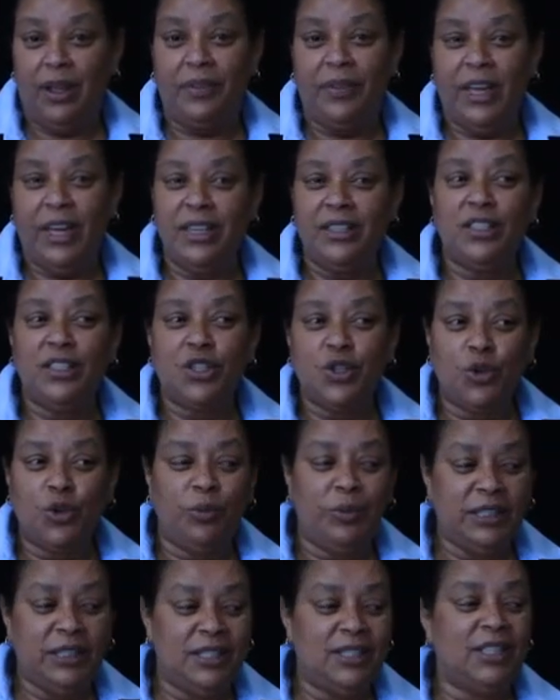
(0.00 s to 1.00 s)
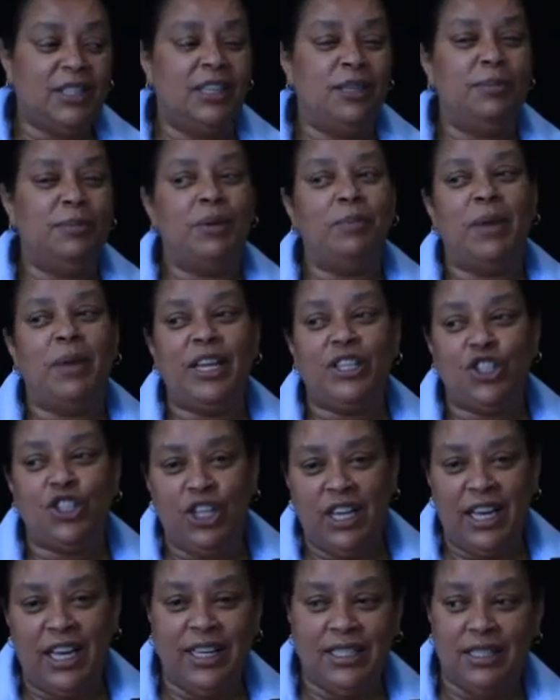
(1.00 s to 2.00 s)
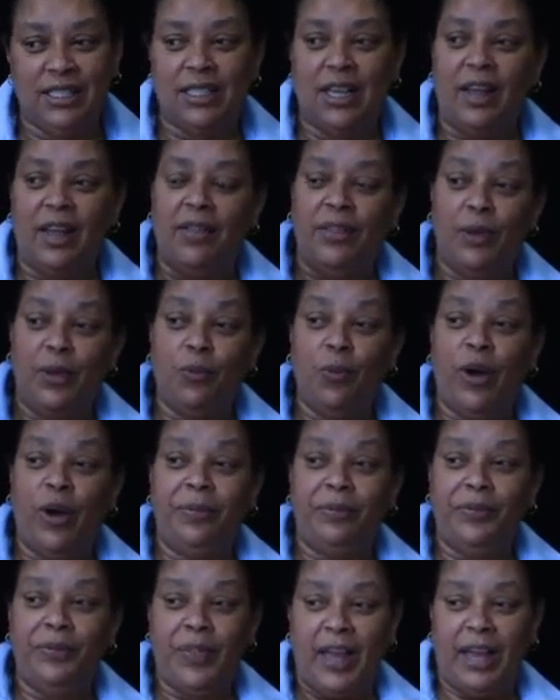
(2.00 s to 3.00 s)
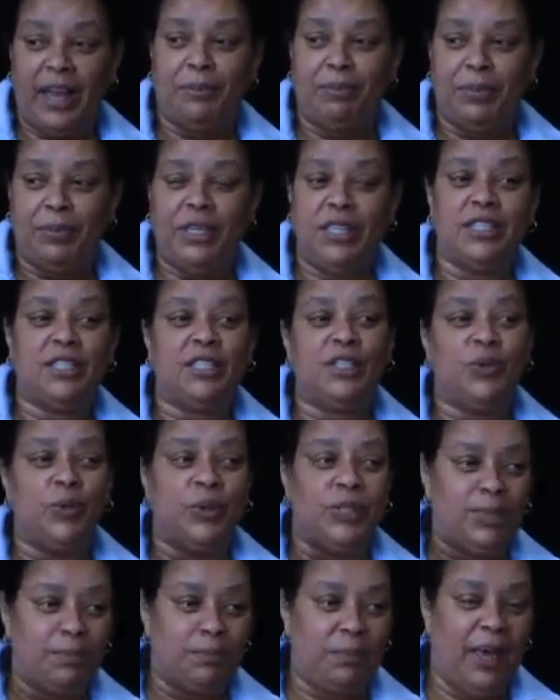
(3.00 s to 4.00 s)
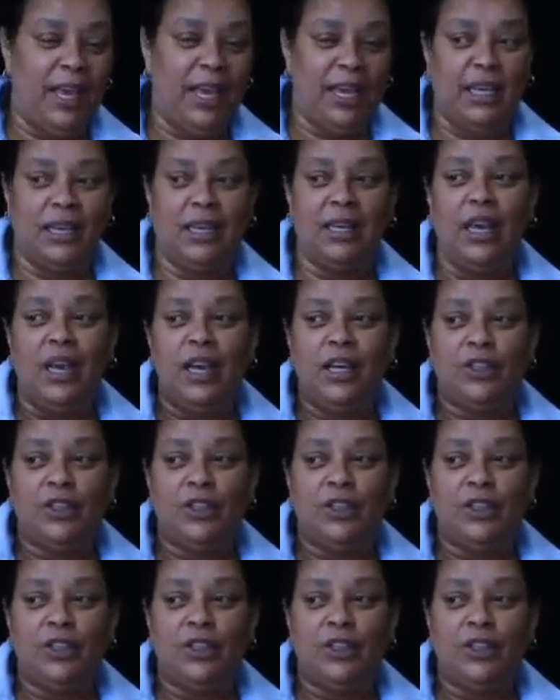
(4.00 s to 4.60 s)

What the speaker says: That installment is going to be much less than what that person was paying